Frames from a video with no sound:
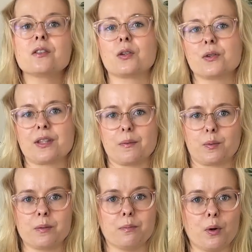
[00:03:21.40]
two
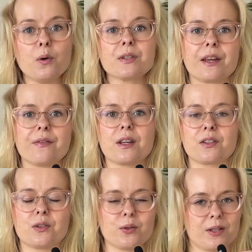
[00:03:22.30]
separate books and there's
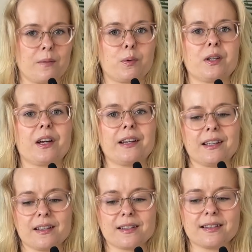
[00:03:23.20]
two separate
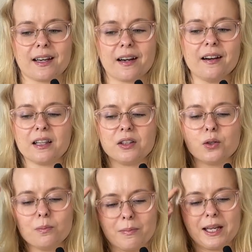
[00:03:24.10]
ideas there. You
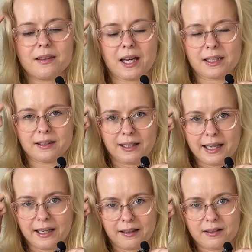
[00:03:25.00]
make that
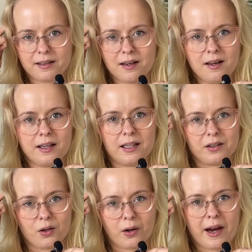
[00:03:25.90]
link in
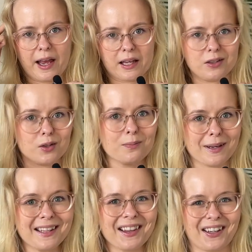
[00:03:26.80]
your head. You
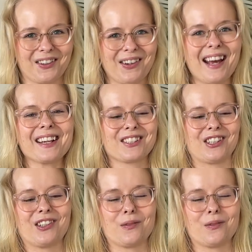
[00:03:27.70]
make that connection.